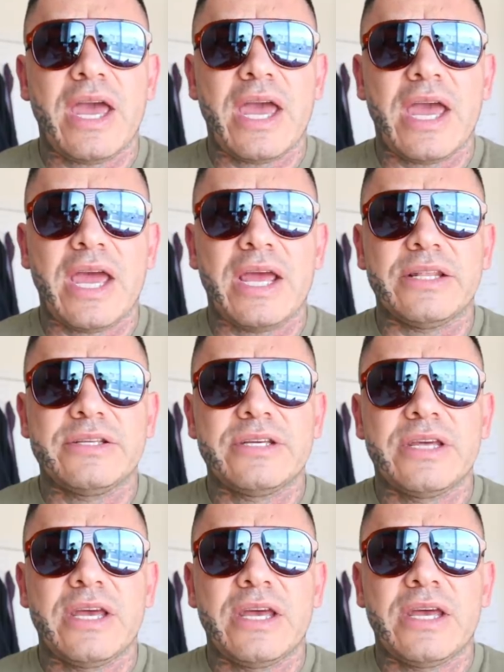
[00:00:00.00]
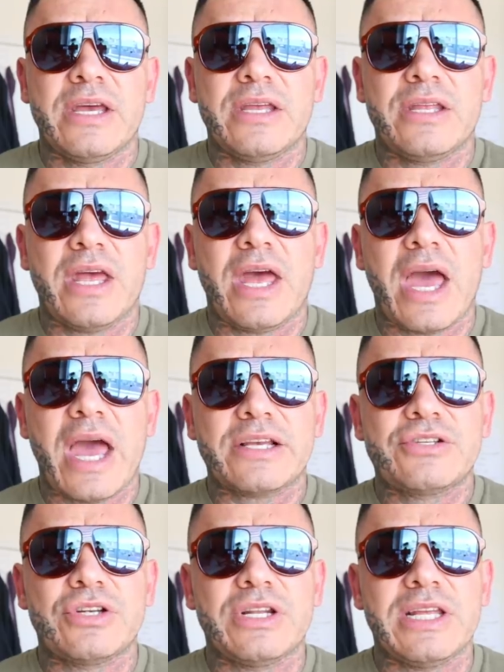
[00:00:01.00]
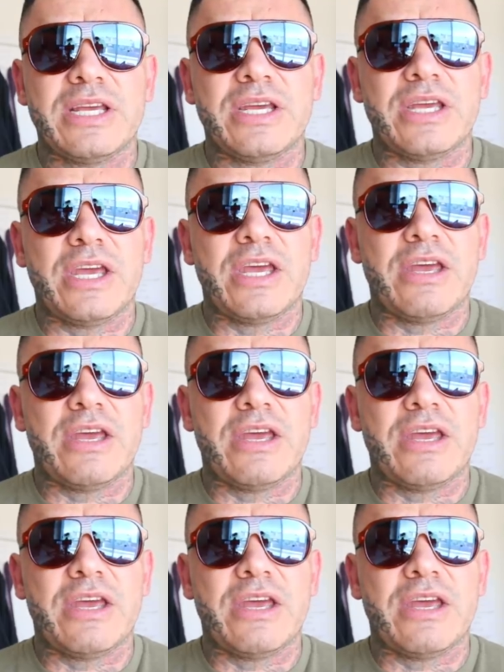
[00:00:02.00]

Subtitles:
And actually,